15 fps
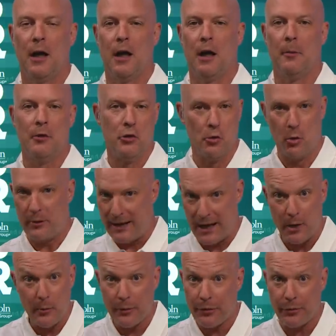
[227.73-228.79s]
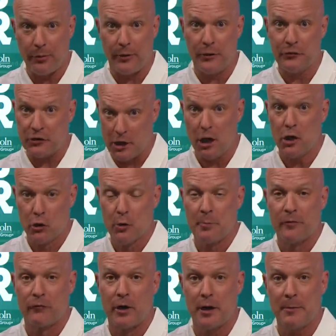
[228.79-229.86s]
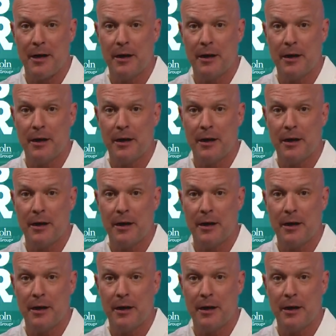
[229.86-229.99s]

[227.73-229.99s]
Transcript: Um, you okay with this young group of running